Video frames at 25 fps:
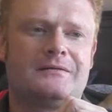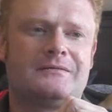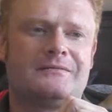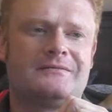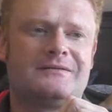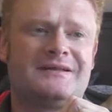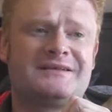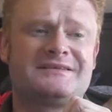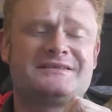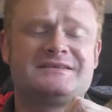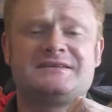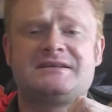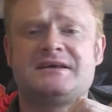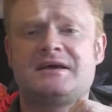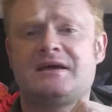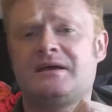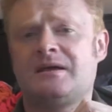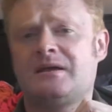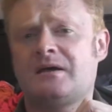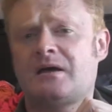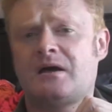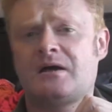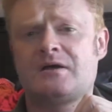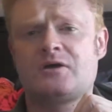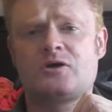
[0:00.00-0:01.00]
like
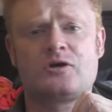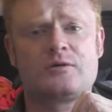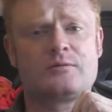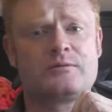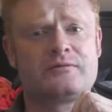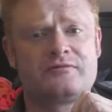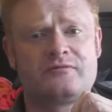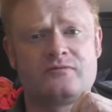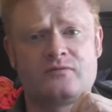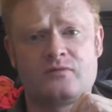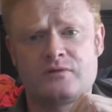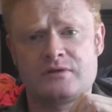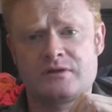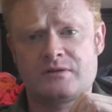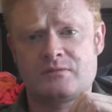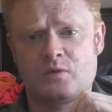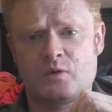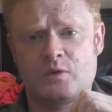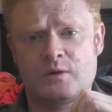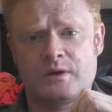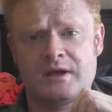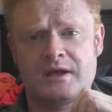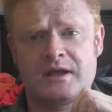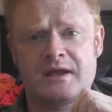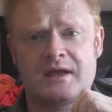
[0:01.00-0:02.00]
today, I got up at 4 in the
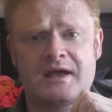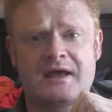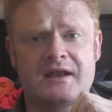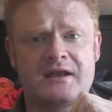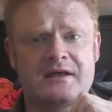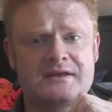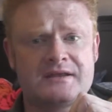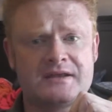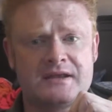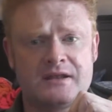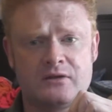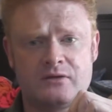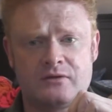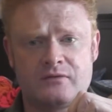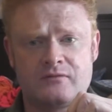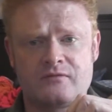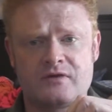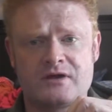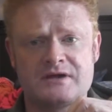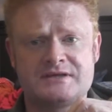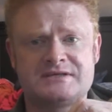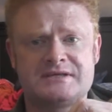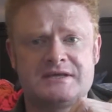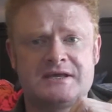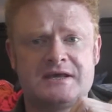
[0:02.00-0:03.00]
morning and I did a lot of
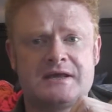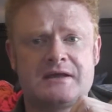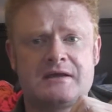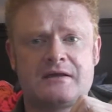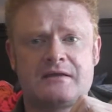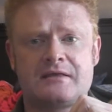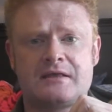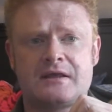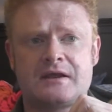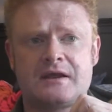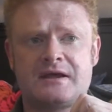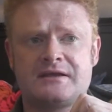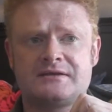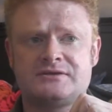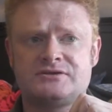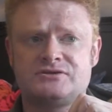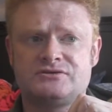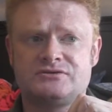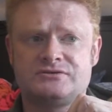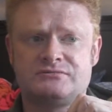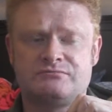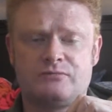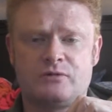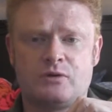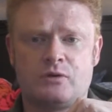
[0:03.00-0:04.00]
writing, and then I had to do
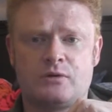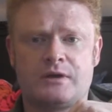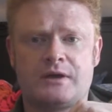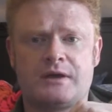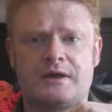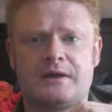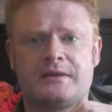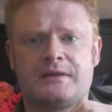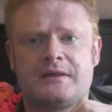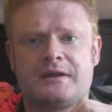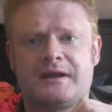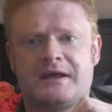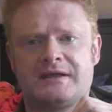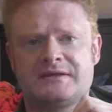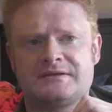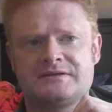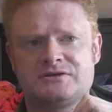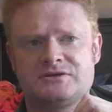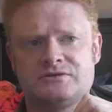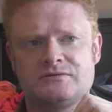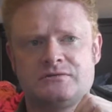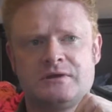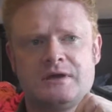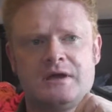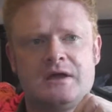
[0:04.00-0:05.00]
some blogging, and then I had to
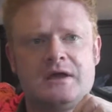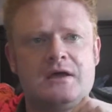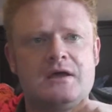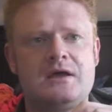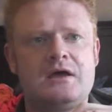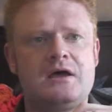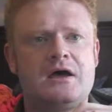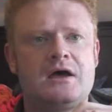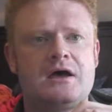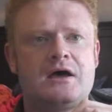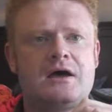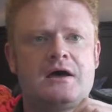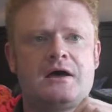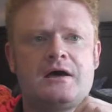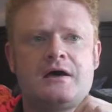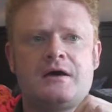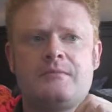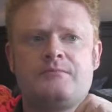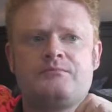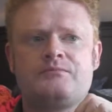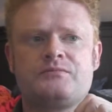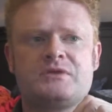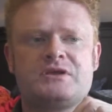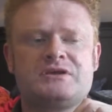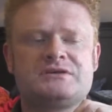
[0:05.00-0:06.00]
do
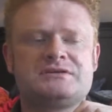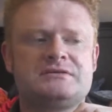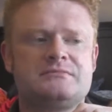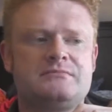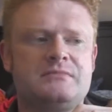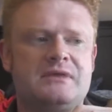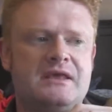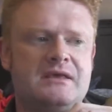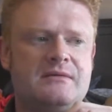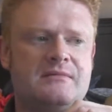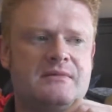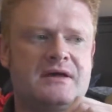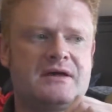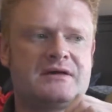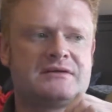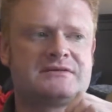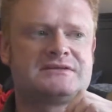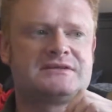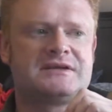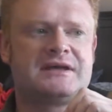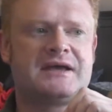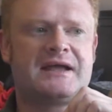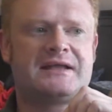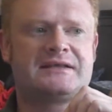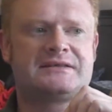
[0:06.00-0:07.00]
some
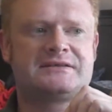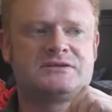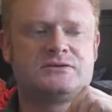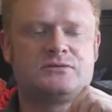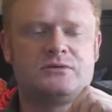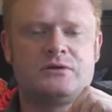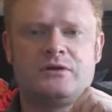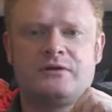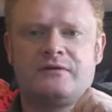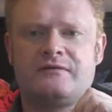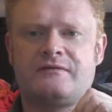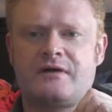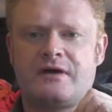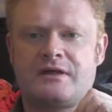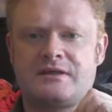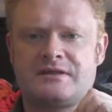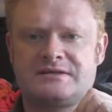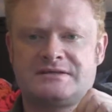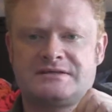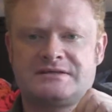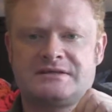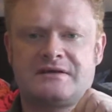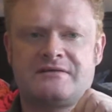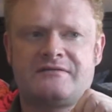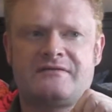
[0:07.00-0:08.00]
emails, and I had to do a lot of other
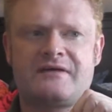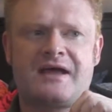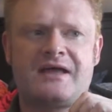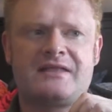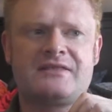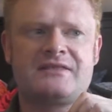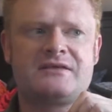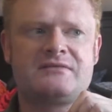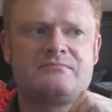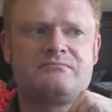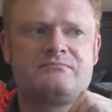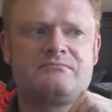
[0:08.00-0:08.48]
stuff. And